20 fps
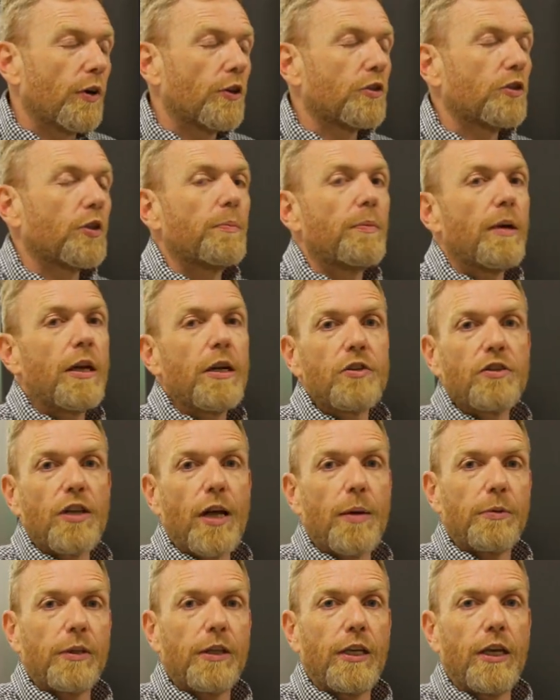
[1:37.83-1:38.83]
are tremendous
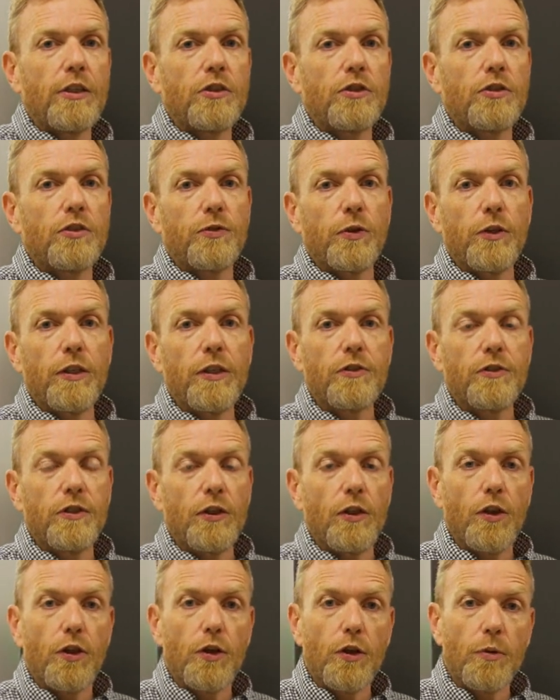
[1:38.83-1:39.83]
applications for this
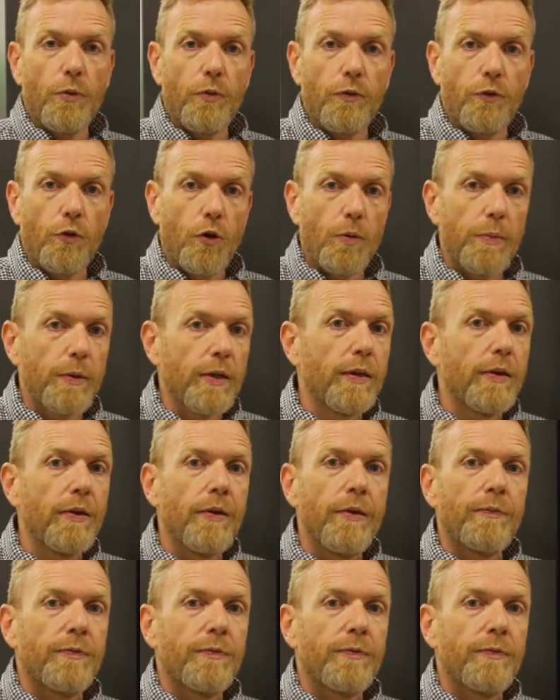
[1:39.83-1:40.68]
in thermal forming,